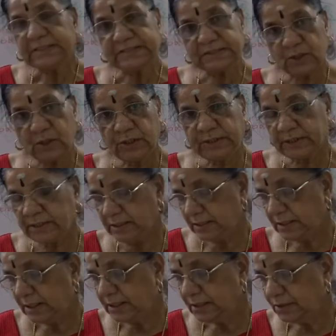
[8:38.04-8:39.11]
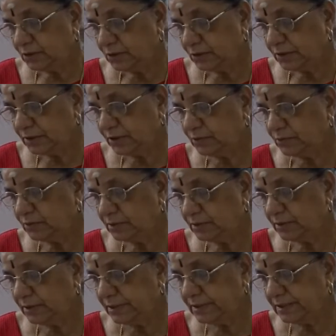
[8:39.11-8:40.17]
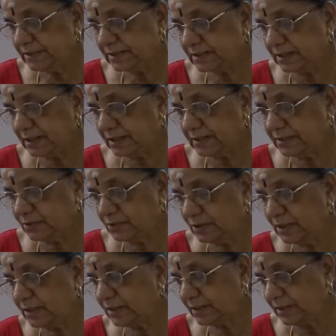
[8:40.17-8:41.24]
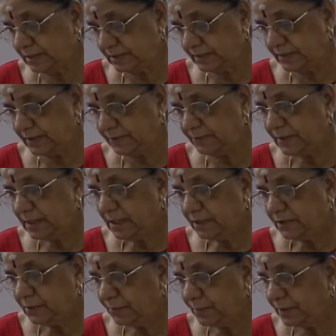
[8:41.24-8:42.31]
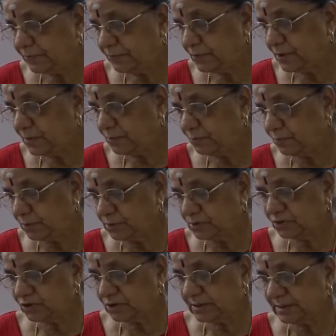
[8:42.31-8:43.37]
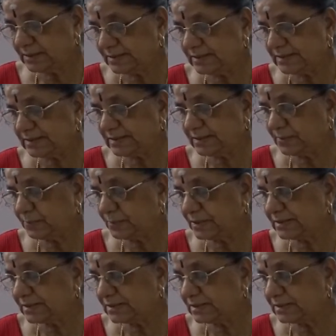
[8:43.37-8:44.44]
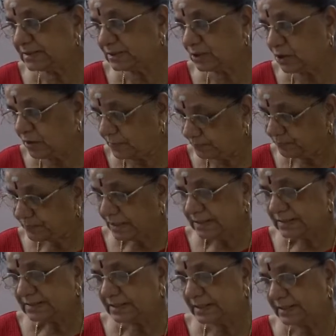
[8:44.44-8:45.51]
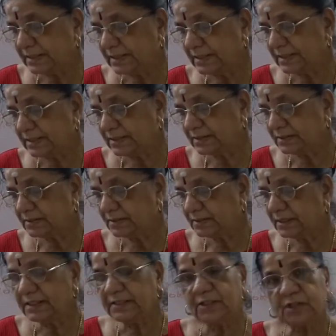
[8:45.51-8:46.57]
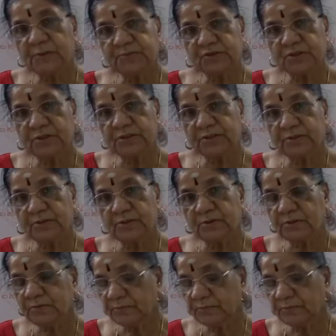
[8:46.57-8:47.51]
soil, to give greenish color to the leaf, to perform photosynthesis in presence of sunlight. Enna option edano?